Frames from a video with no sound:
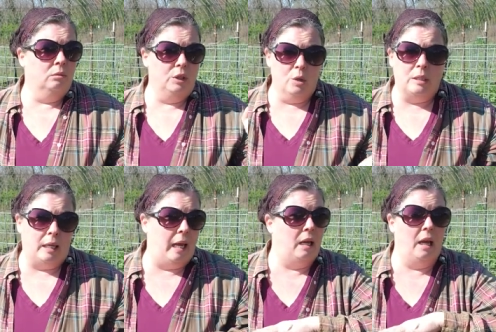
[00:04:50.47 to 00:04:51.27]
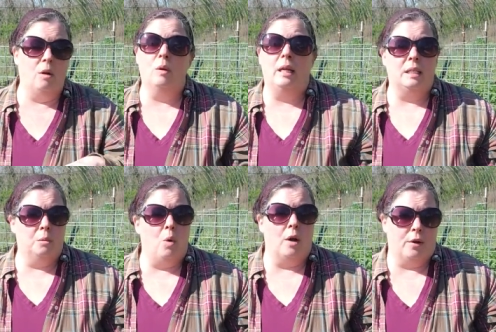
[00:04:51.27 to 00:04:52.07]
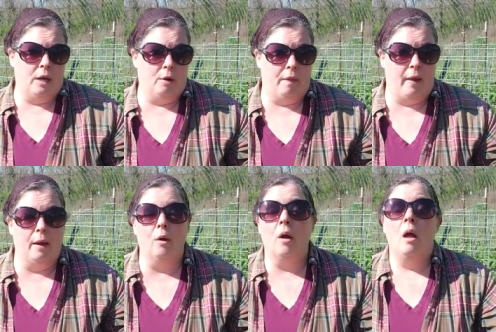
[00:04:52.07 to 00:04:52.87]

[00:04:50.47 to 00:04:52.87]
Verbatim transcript: You'll see it'll need some water here and there.